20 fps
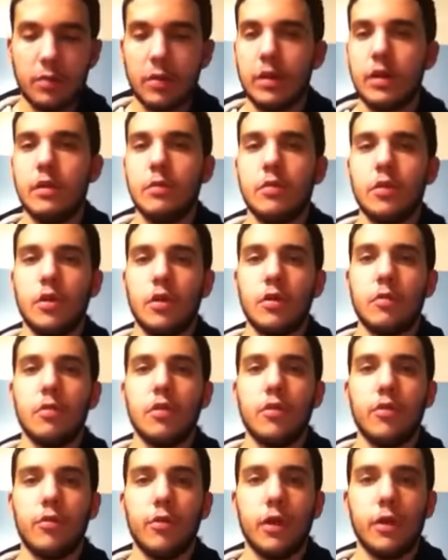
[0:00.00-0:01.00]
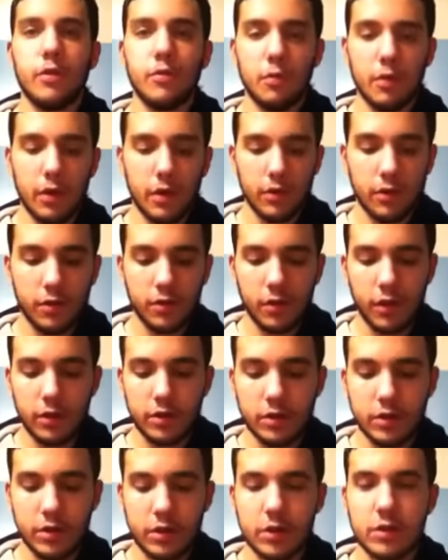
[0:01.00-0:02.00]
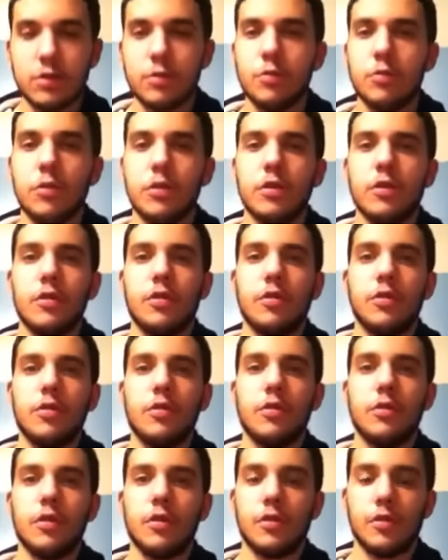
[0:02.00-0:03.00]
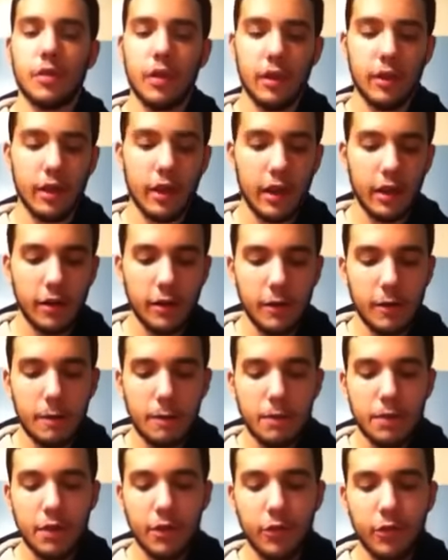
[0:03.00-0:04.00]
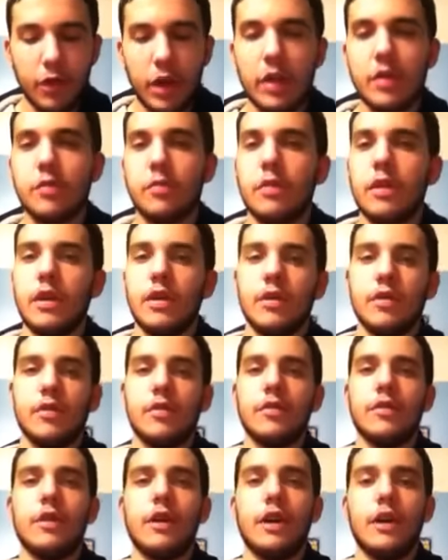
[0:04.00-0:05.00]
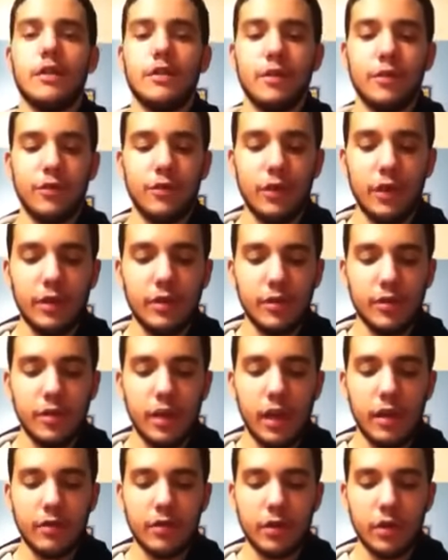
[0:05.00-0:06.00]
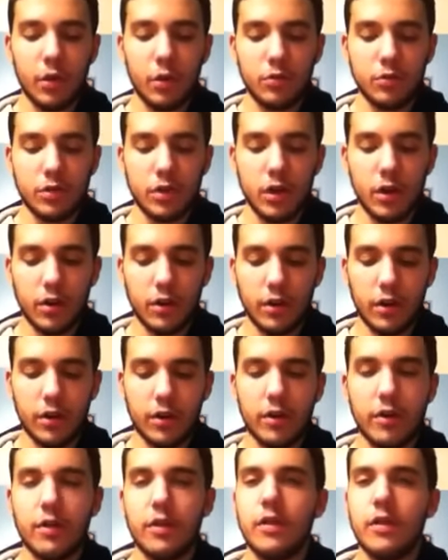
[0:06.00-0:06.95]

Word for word: I'm going to keep calling him The Face Miz because I just think it's so weird to say that. The Face Miz defeats David Otunga.